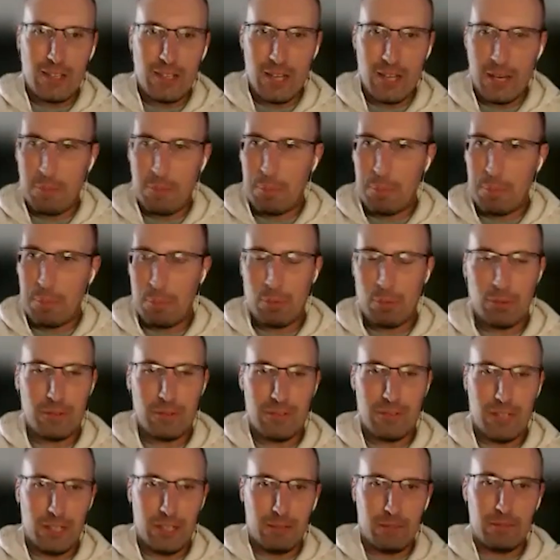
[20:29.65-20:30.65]
I had people
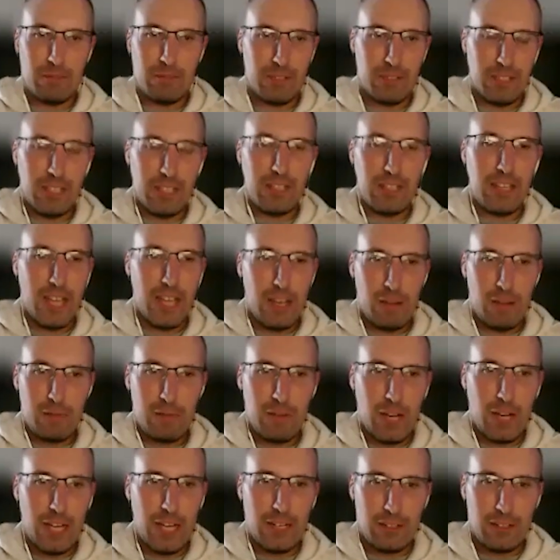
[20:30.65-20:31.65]
that did that
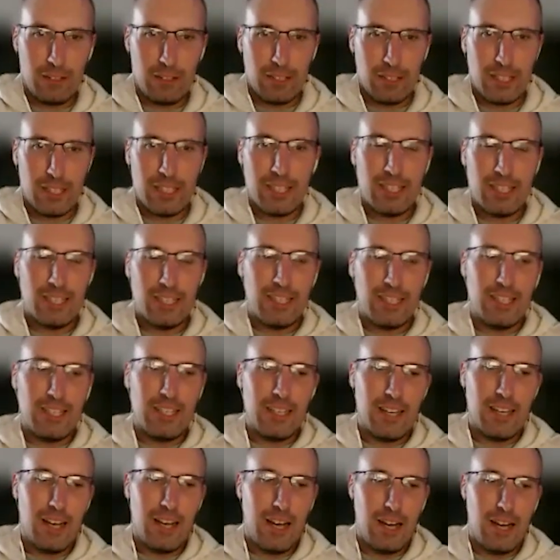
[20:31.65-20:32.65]
finally.
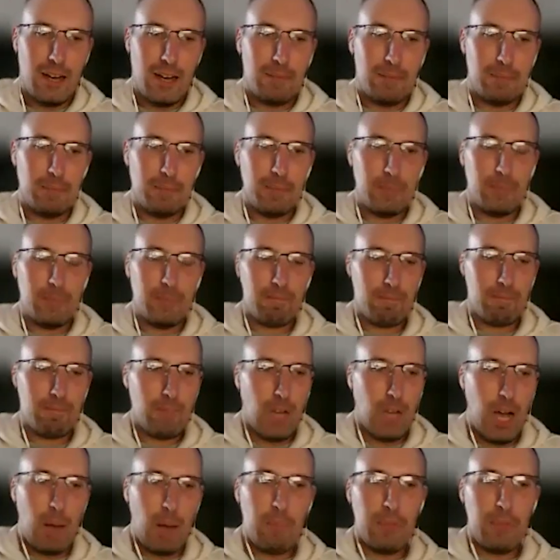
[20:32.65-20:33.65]

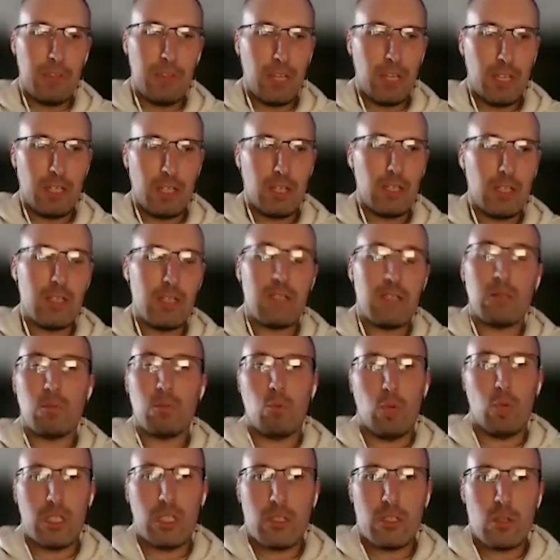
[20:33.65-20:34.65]
I'm thinking, because
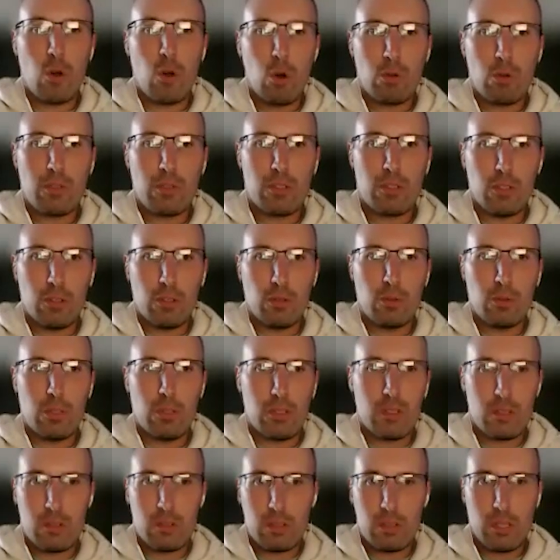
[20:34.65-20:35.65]
what's told you
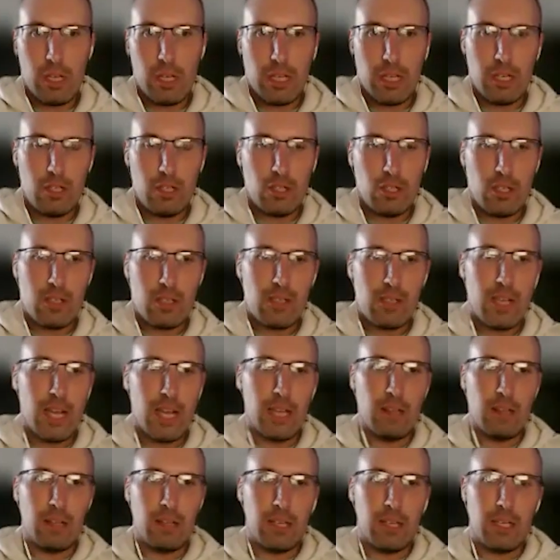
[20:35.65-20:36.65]
is, like you just
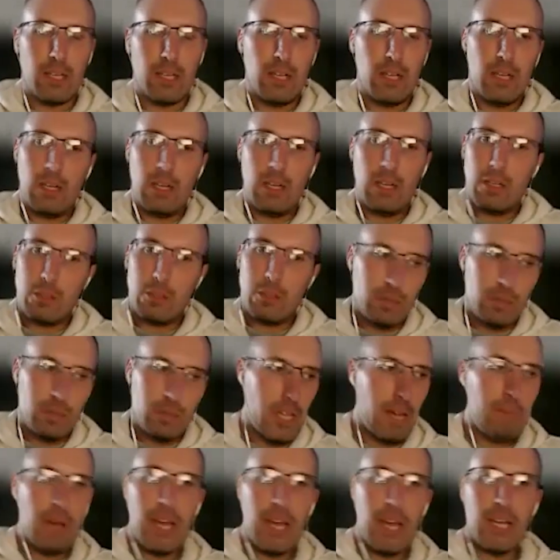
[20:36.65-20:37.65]
said, like, you
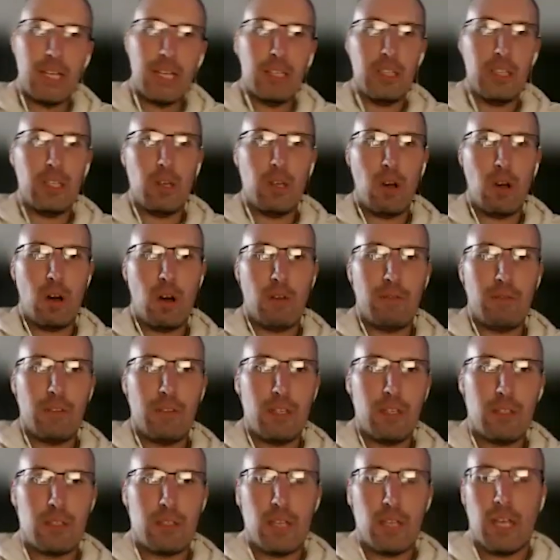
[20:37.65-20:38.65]
stay back in the
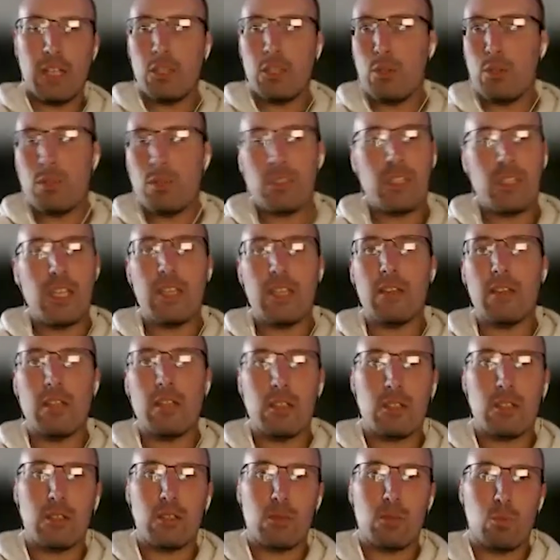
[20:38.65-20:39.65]
office, and you see
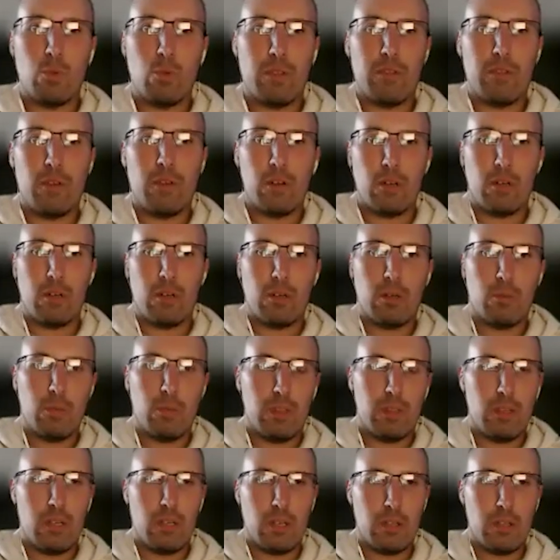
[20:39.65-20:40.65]
this with
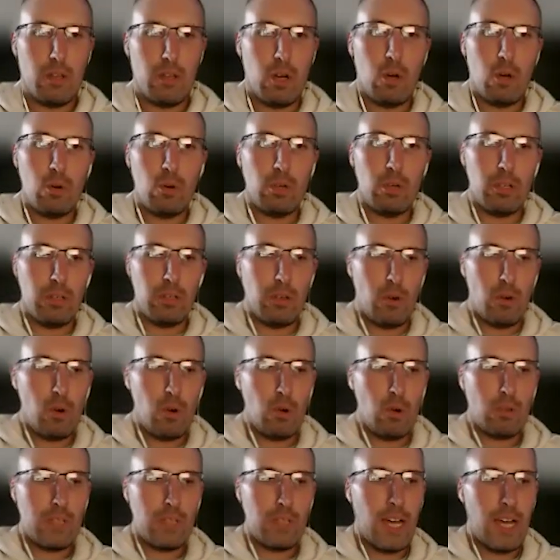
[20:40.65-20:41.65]
the owner the
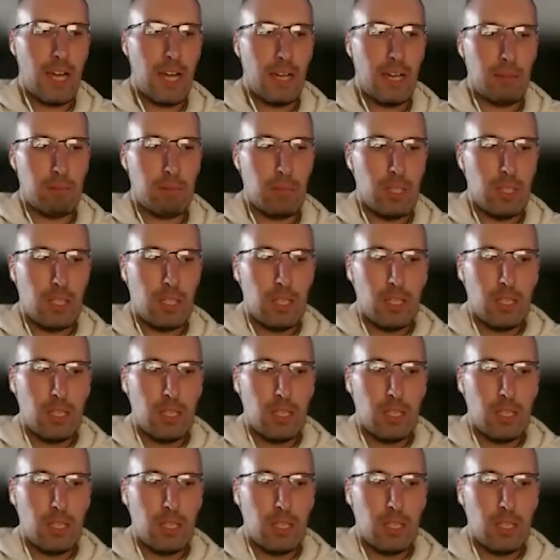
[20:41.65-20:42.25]
whole time.